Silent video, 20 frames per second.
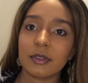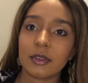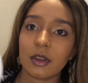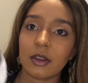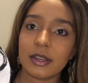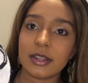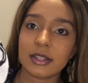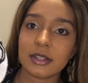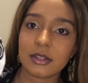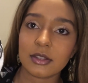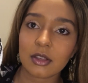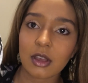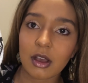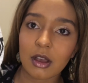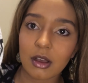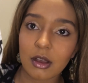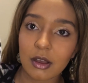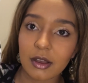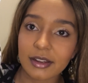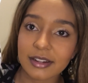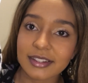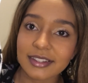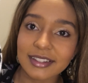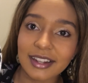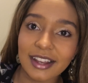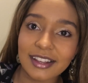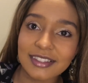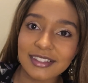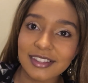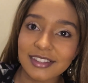He's got his scar and his
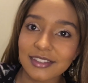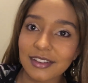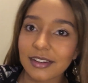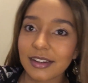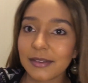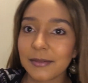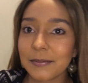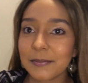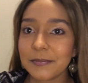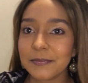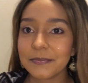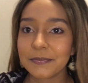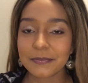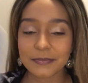glasses on him.